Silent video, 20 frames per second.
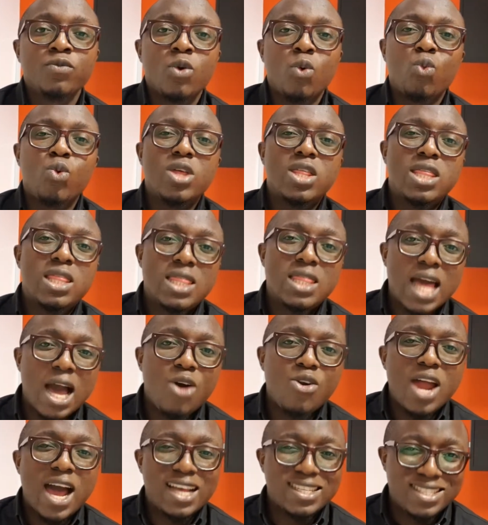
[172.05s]

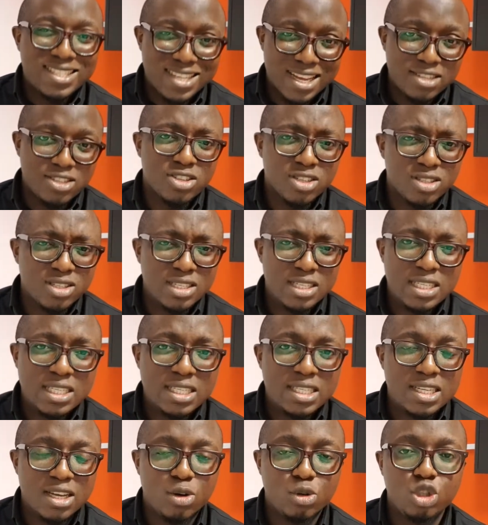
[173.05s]
Without attention to
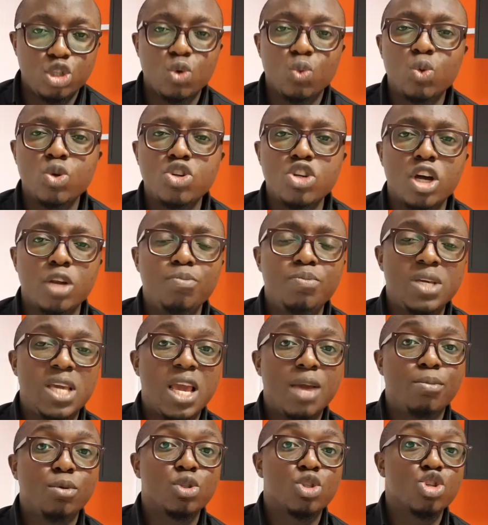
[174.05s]
detail, you will not be
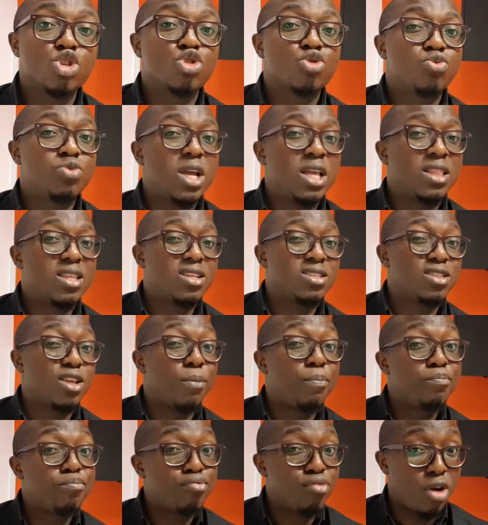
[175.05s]
able to create the
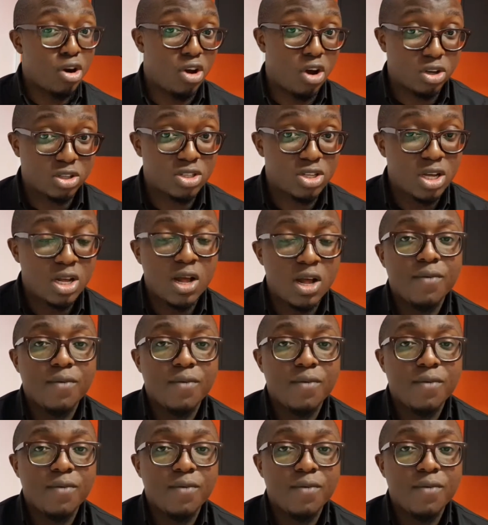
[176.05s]
product